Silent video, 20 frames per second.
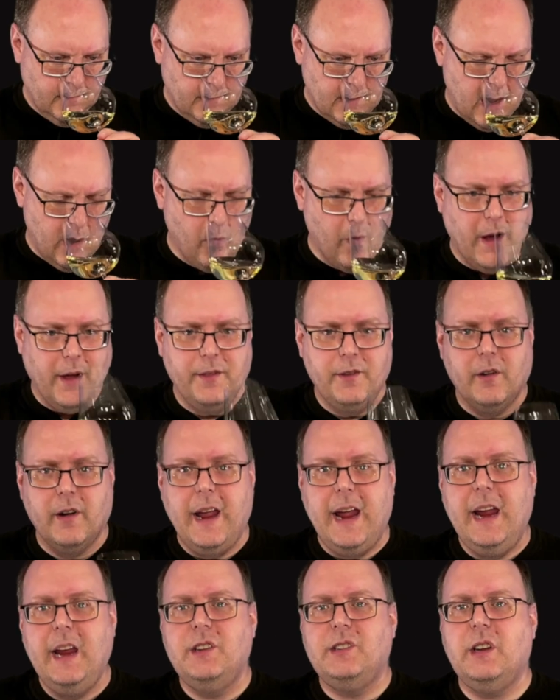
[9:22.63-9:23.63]
And while their
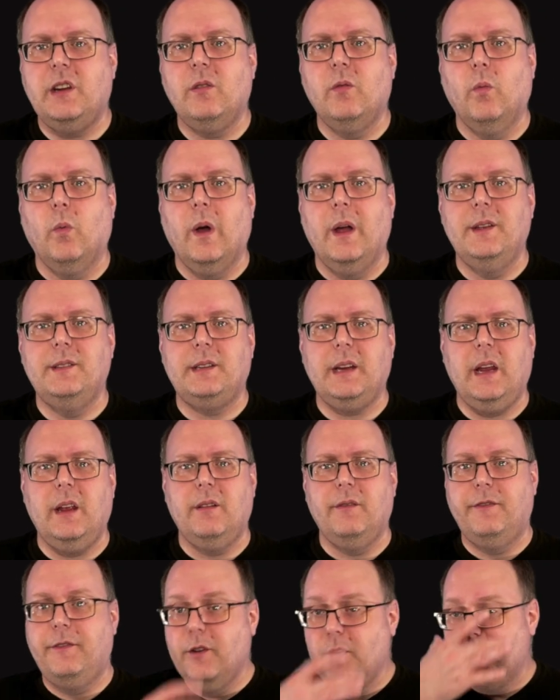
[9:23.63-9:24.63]
aging was
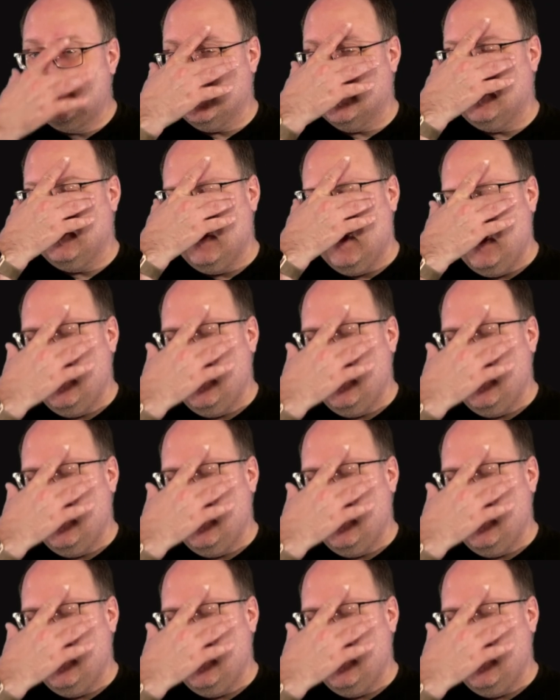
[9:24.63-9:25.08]
in Foudre,